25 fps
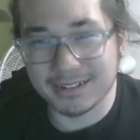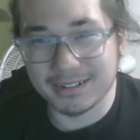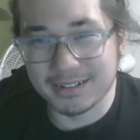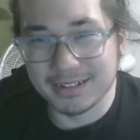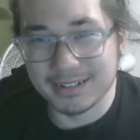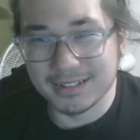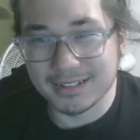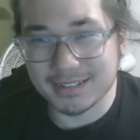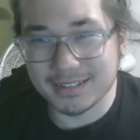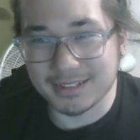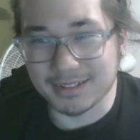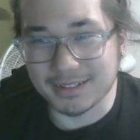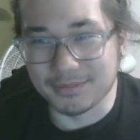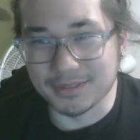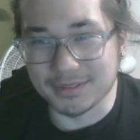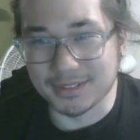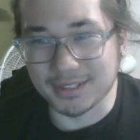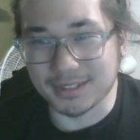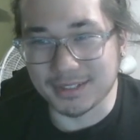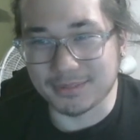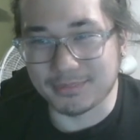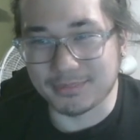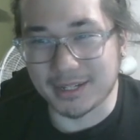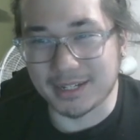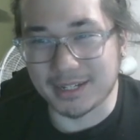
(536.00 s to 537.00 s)
Summons
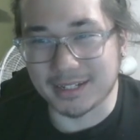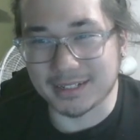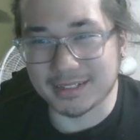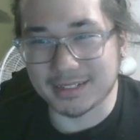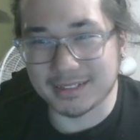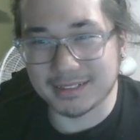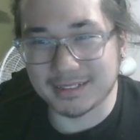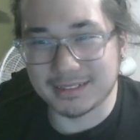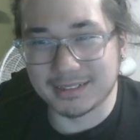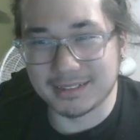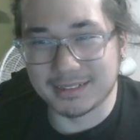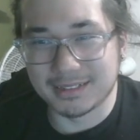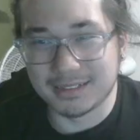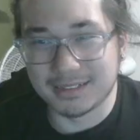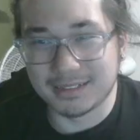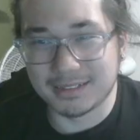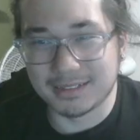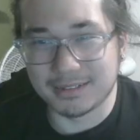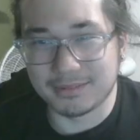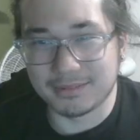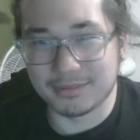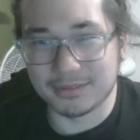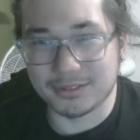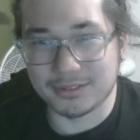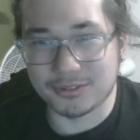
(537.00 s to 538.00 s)
this back.
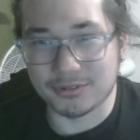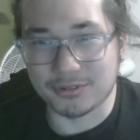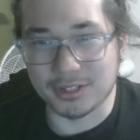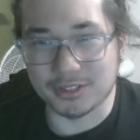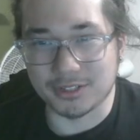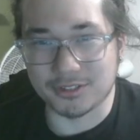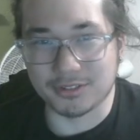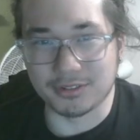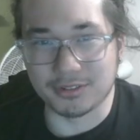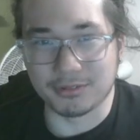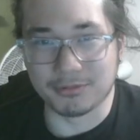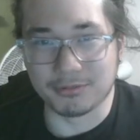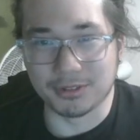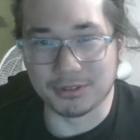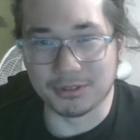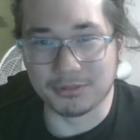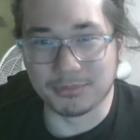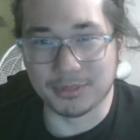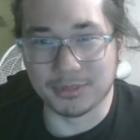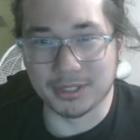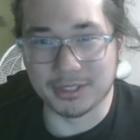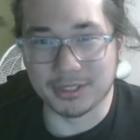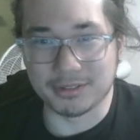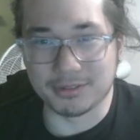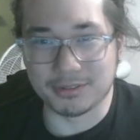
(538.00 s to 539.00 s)
Tragedy 1,
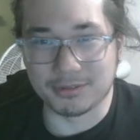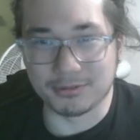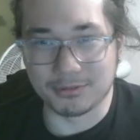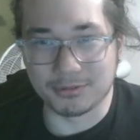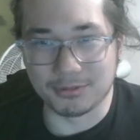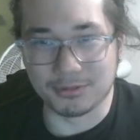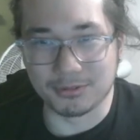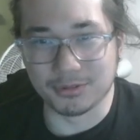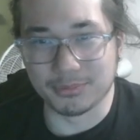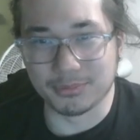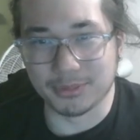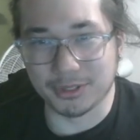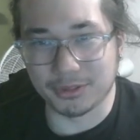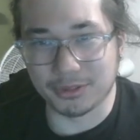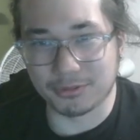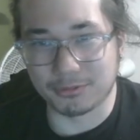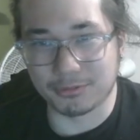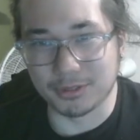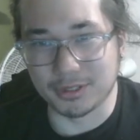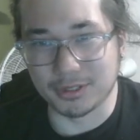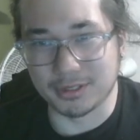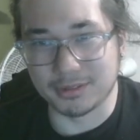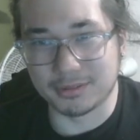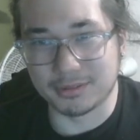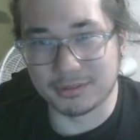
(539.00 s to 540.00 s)
Lubellion 2, Gulamel
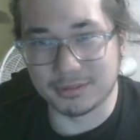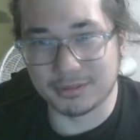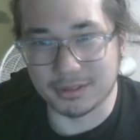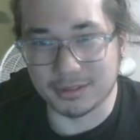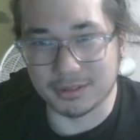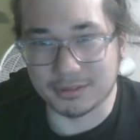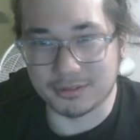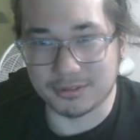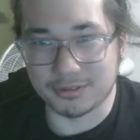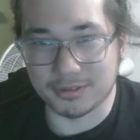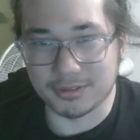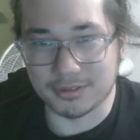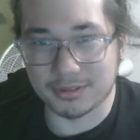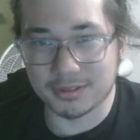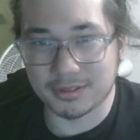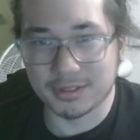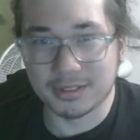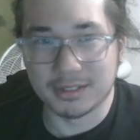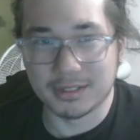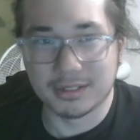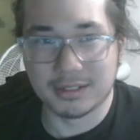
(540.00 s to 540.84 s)
3. Oh, jeez.